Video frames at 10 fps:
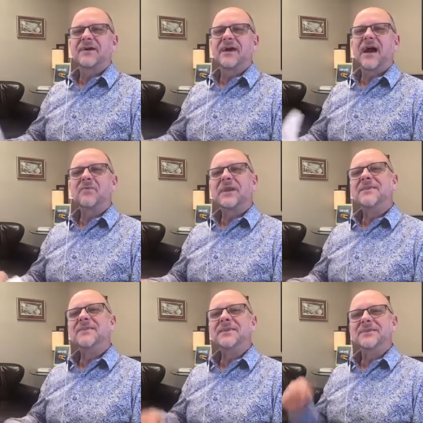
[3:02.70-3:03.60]
when I
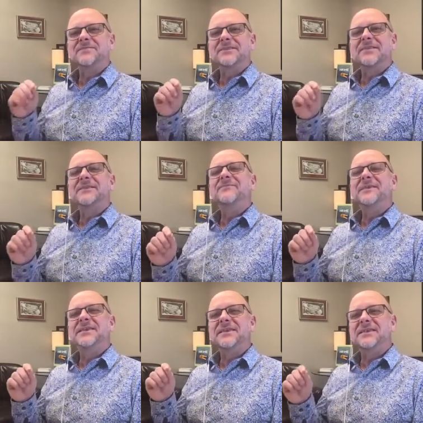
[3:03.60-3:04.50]
think of
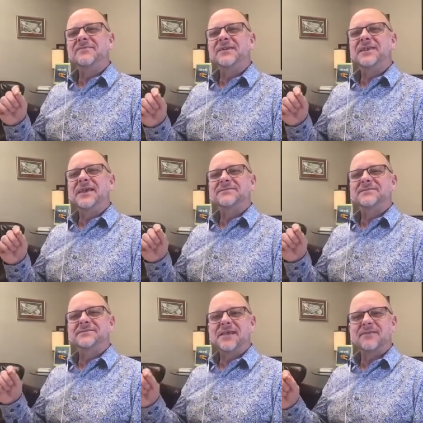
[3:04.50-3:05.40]
living, giving, and
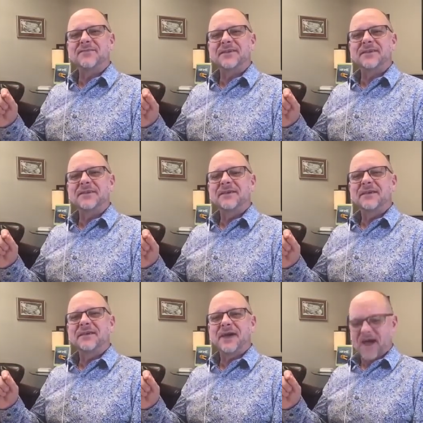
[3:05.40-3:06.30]
saving,
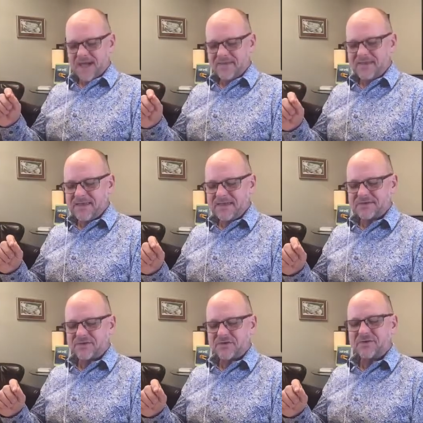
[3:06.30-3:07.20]
I think in
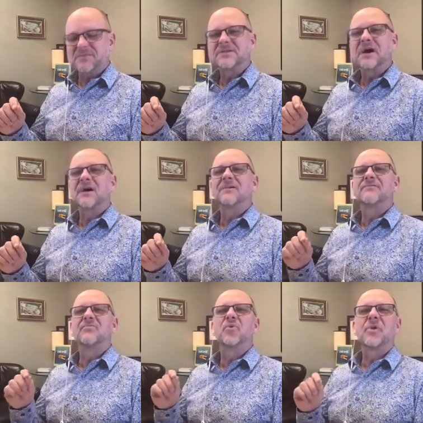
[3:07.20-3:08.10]
terms of
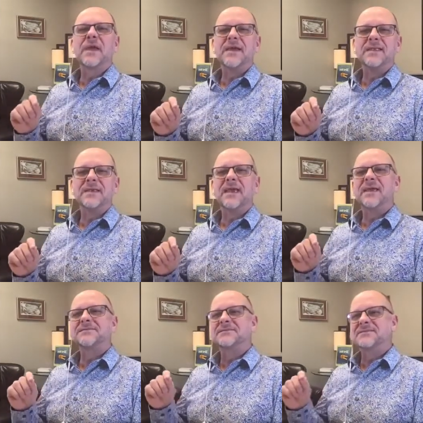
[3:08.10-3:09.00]
bread and
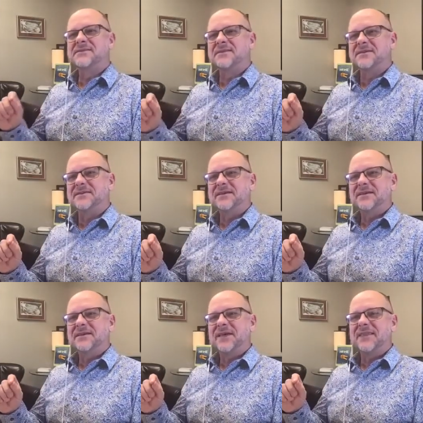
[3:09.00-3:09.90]
seed.
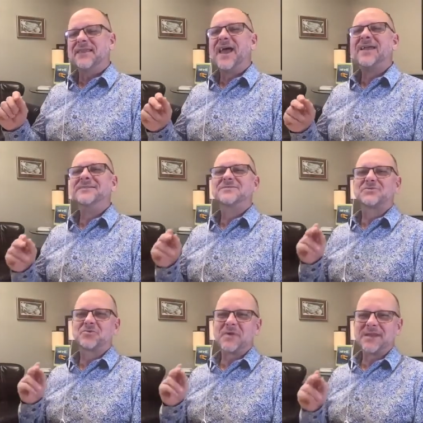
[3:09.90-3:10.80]
And that is
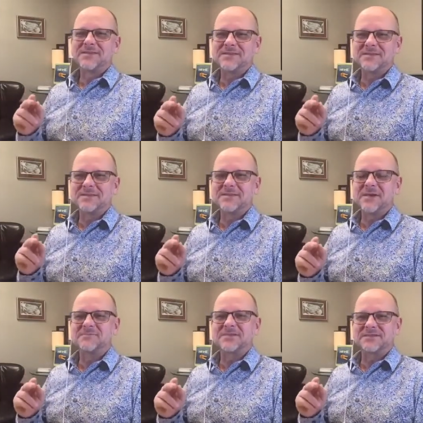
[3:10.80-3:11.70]
directly the
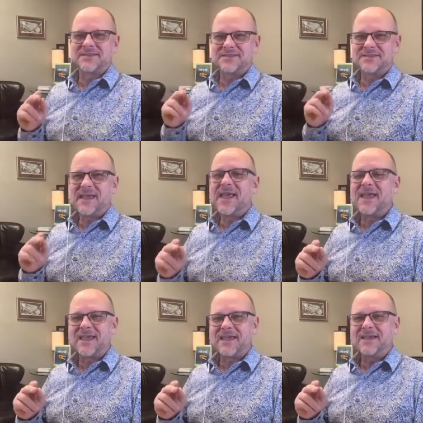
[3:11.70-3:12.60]
subject
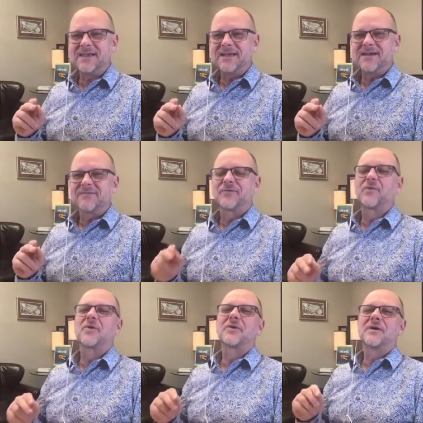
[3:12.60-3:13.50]
today
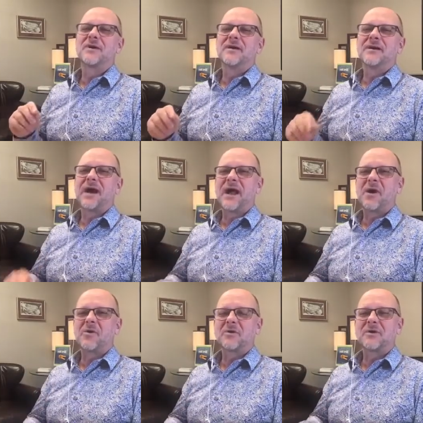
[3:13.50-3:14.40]
for
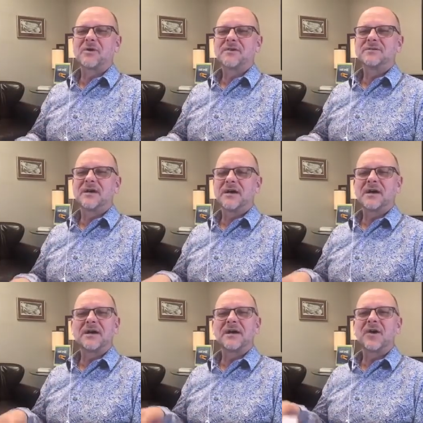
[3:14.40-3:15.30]
our
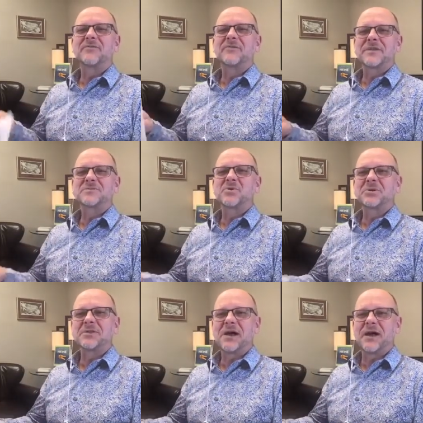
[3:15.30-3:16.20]
Facebook
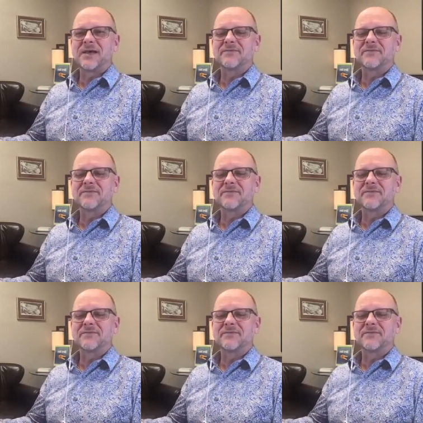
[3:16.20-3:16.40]
Live.